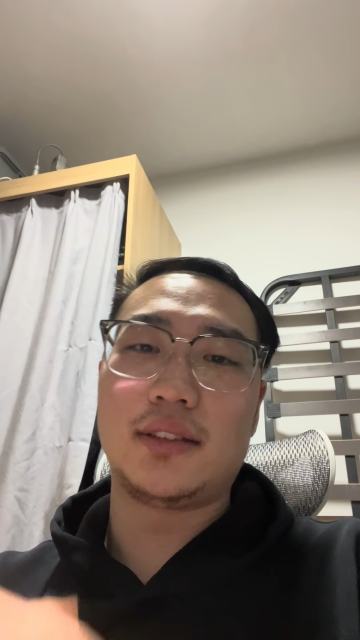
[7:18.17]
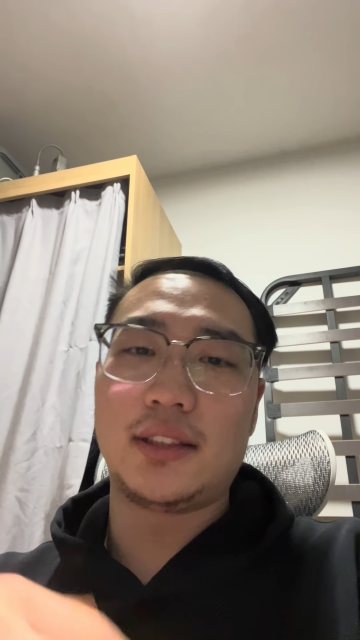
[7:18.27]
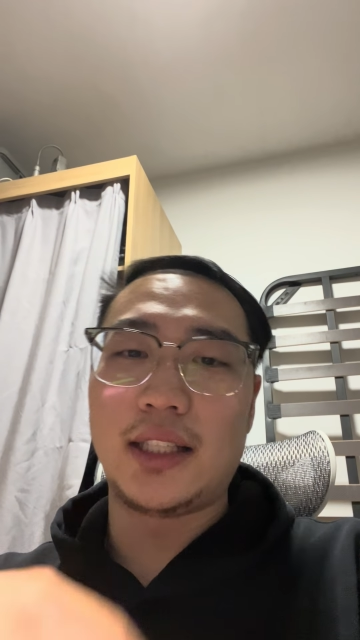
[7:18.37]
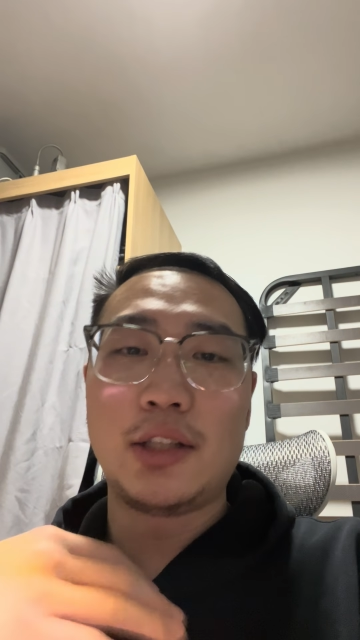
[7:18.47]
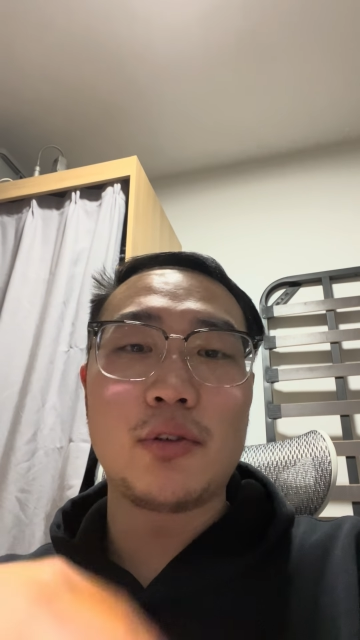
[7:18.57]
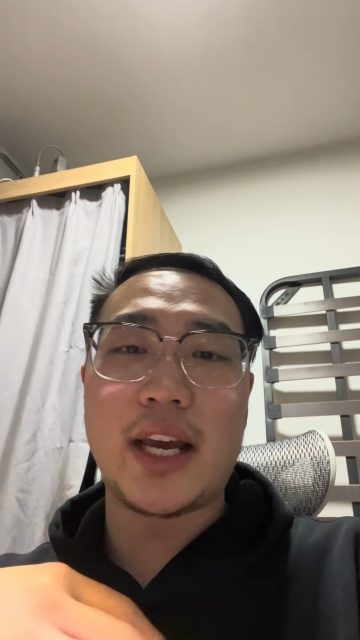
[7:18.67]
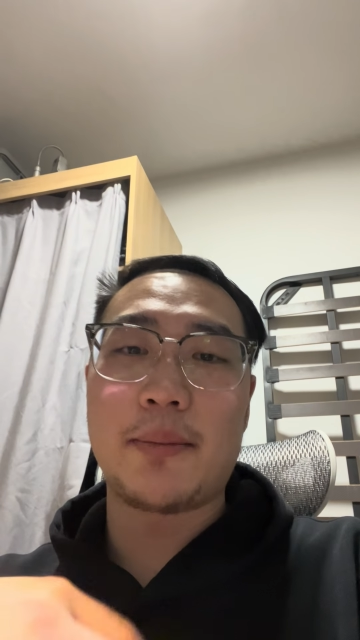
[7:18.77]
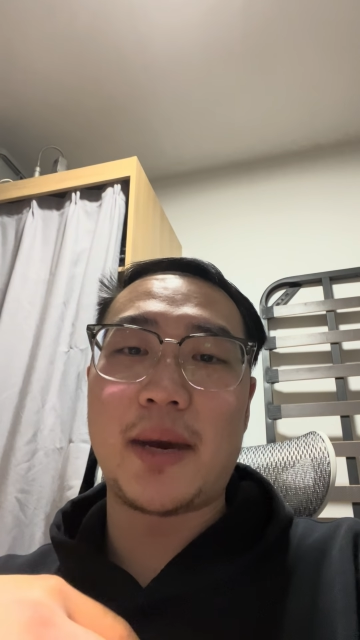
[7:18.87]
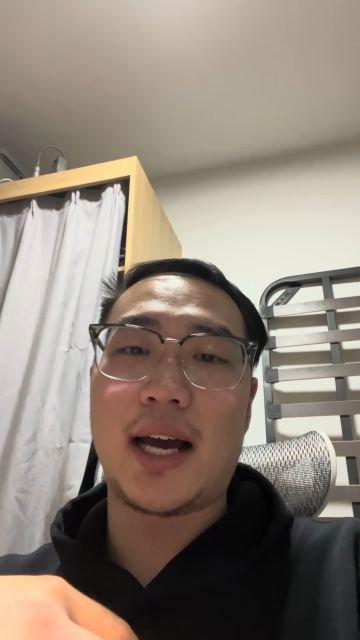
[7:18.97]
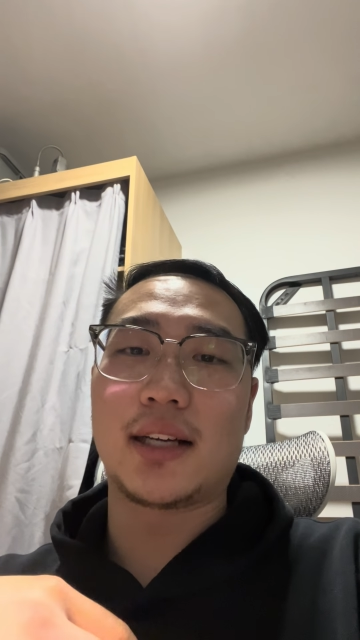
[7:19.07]
They don't
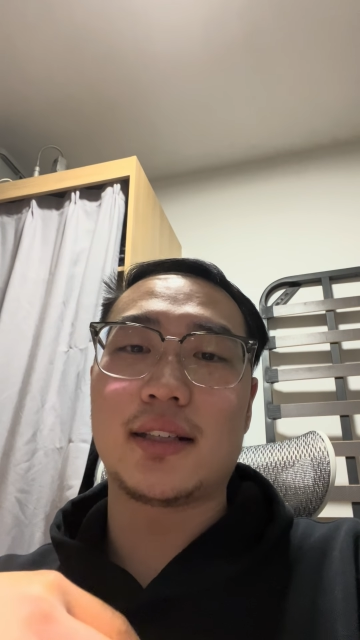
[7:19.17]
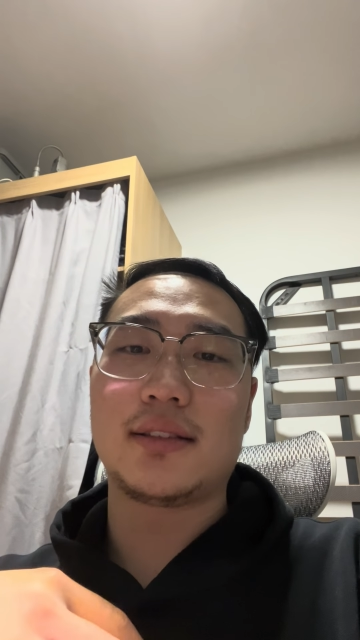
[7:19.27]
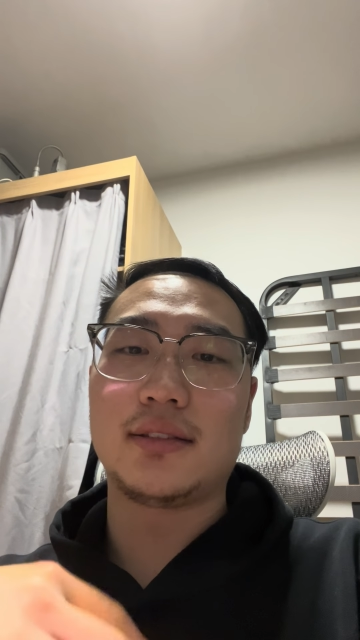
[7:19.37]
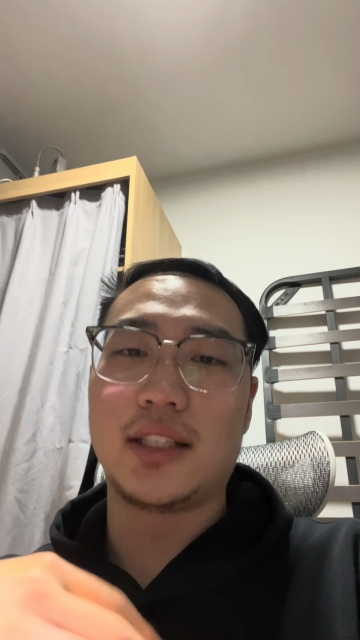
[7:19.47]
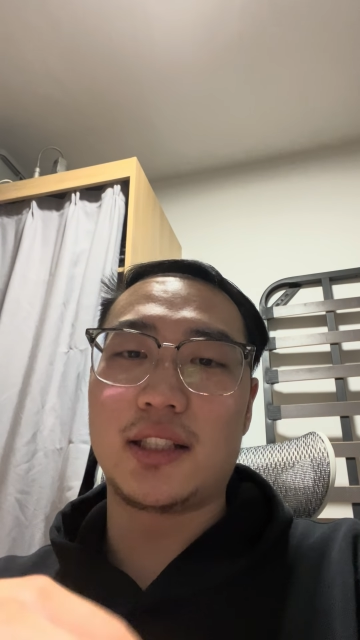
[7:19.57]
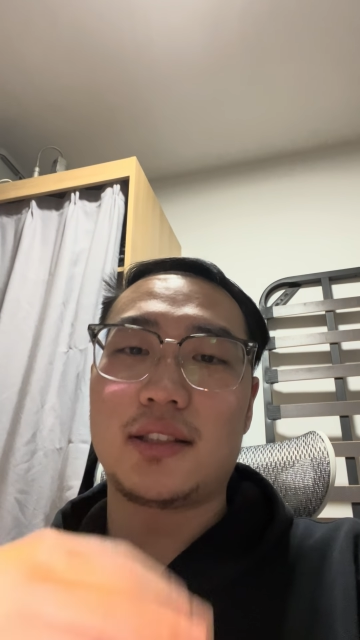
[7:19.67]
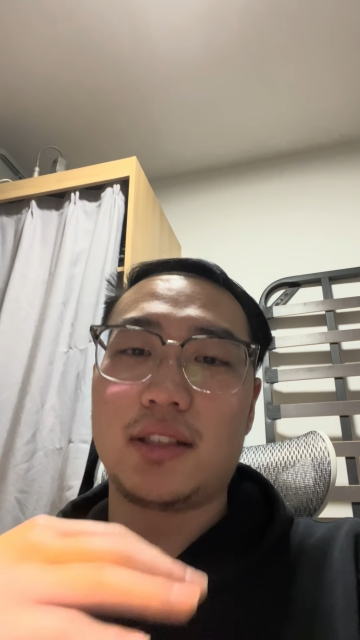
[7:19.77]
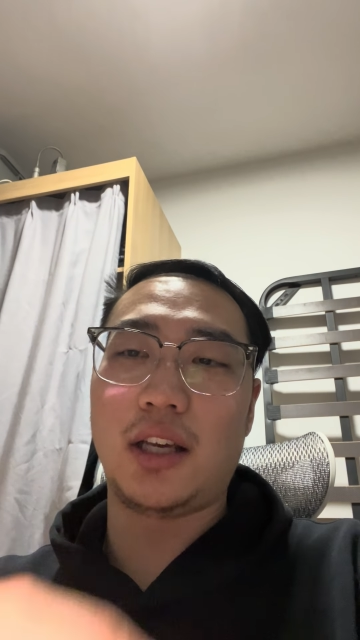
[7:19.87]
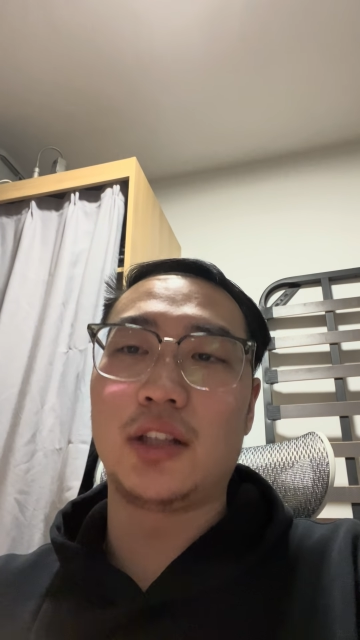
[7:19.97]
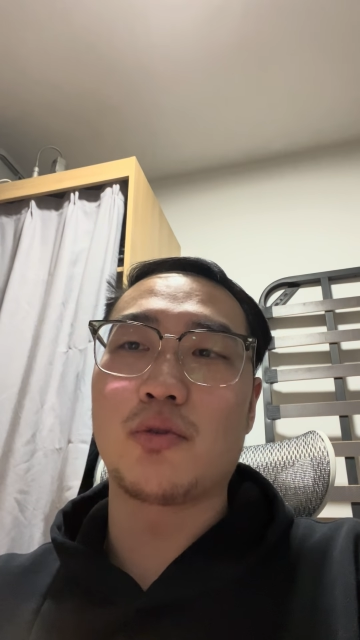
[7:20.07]
get back. They
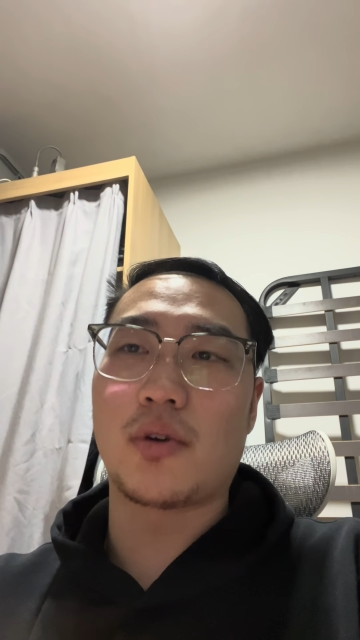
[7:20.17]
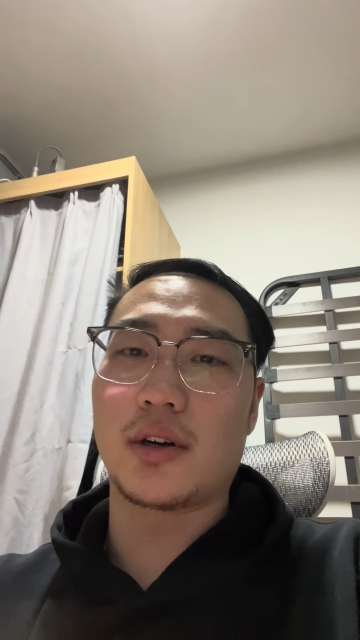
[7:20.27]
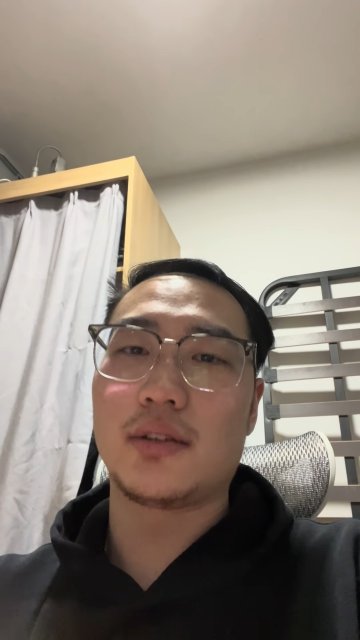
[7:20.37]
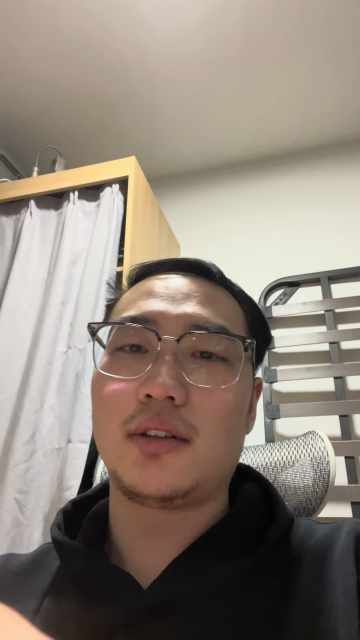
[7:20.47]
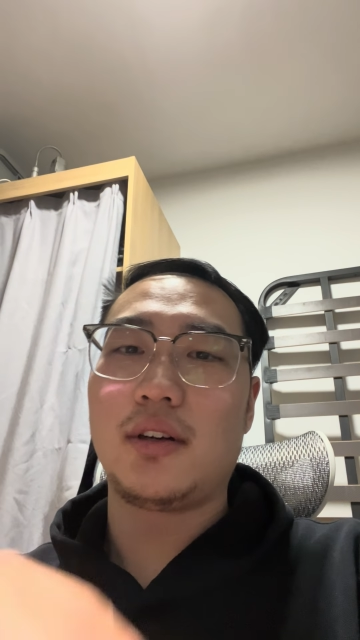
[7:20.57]
just ignore.